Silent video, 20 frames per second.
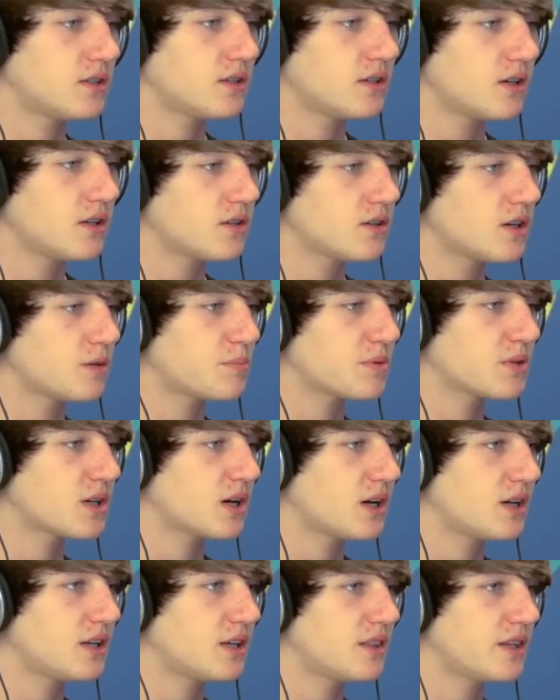another
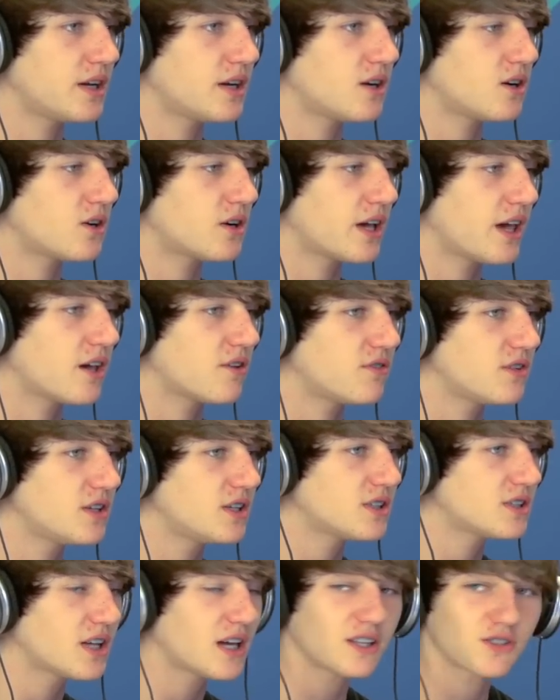uppercut in there. Okay, if he
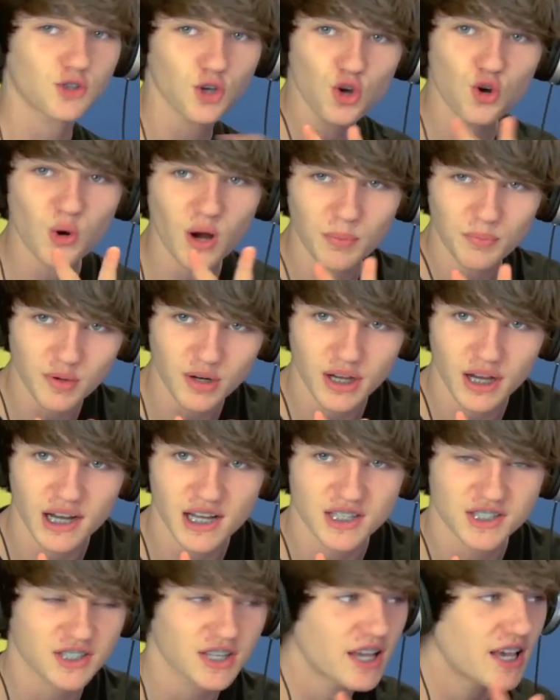doesn't... Two
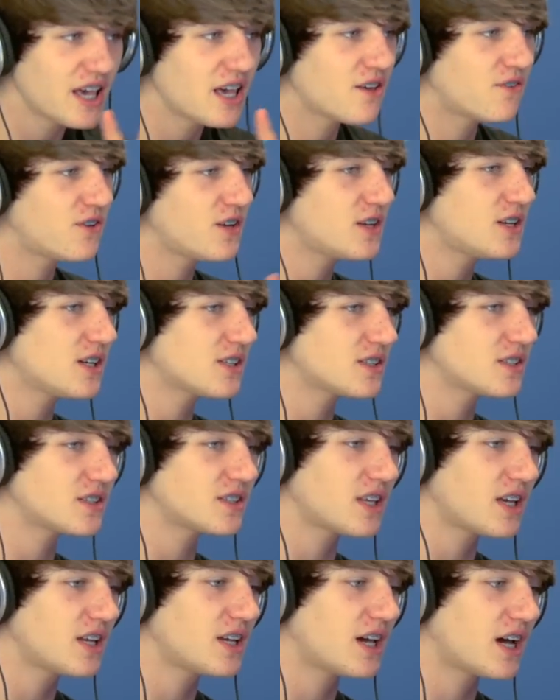uppercuts if he doesn't
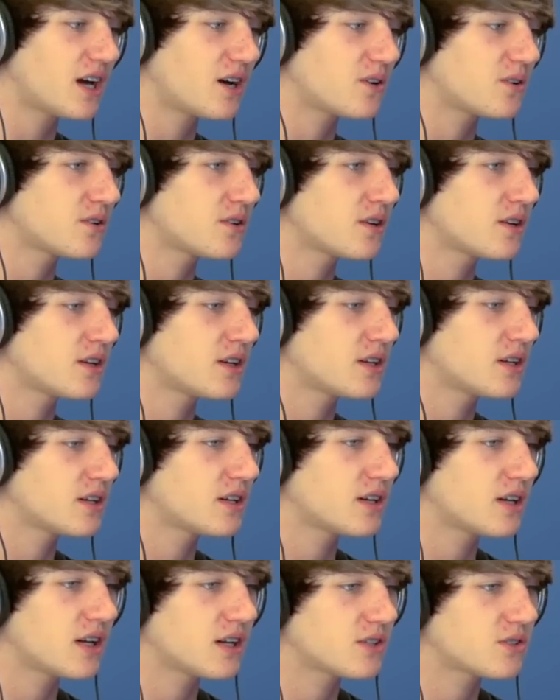stay down.
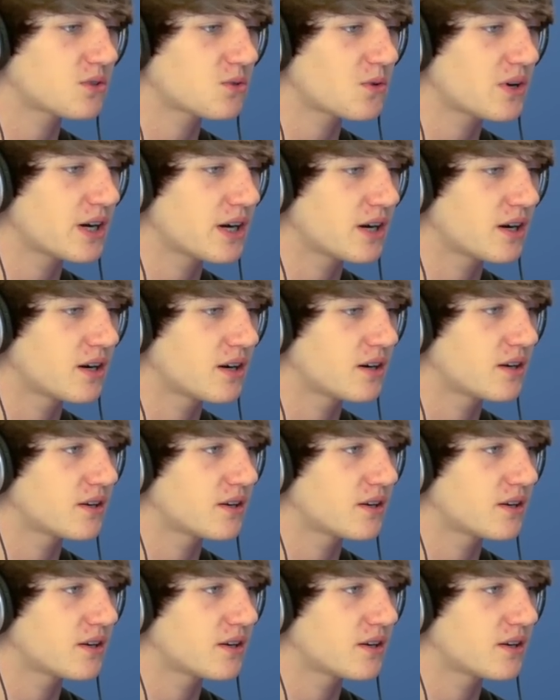I swear.